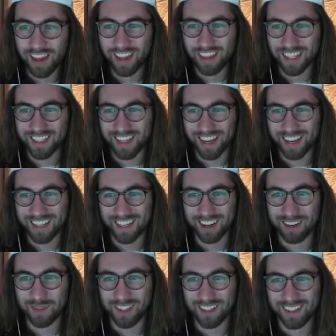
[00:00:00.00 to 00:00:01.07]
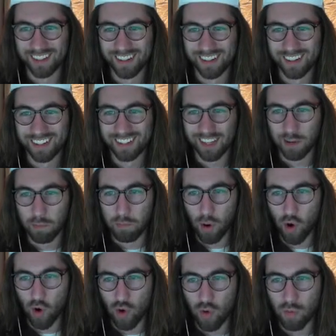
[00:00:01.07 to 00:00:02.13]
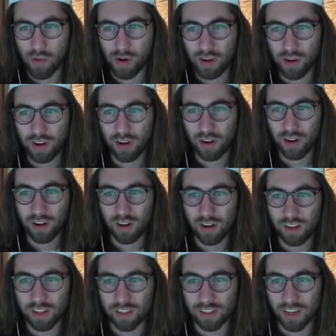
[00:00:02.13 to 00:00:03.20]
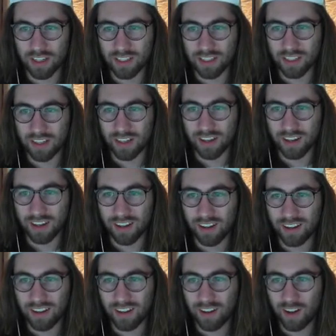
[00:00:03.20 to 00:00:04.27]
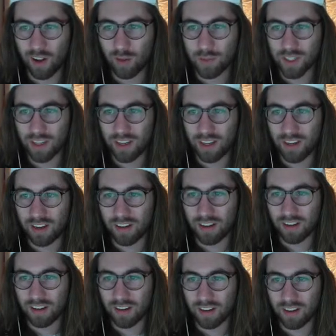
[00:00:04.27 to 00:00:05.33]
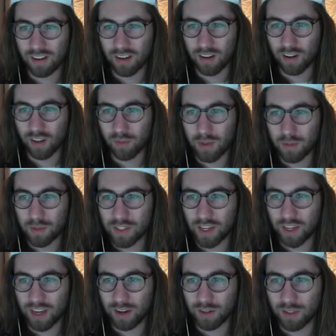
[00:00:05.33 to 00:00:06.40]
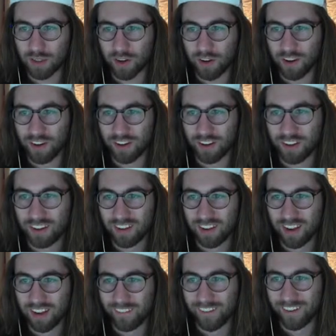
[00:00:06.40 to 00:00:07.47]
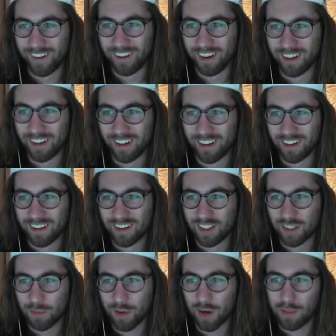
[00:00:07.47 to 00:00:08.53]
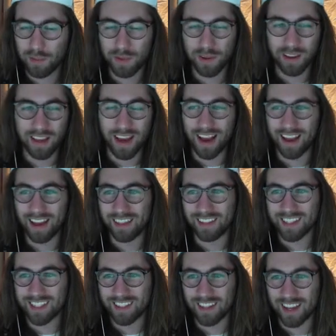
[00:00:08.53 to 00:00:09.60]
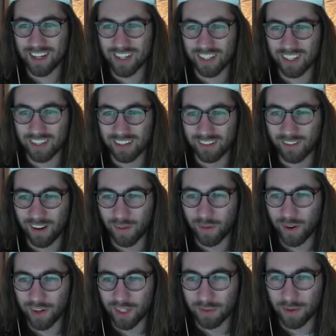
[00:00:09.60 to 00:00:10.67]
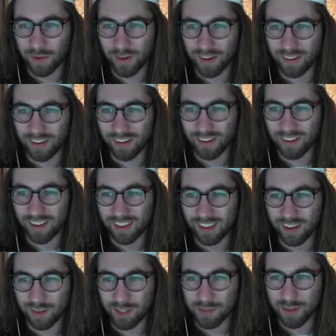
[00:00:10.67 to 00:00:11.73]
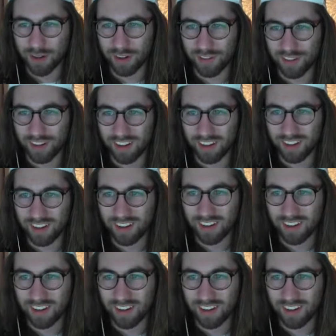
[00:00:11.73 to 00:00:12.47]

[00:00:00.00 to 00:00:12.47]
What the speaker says: This guy comes in, he's like, boom, because I said, all I'm saying, all the people saying I was wrong and whatnot should probably, yeah, this is actually what I wanted to point out. I thought it was pretty funny.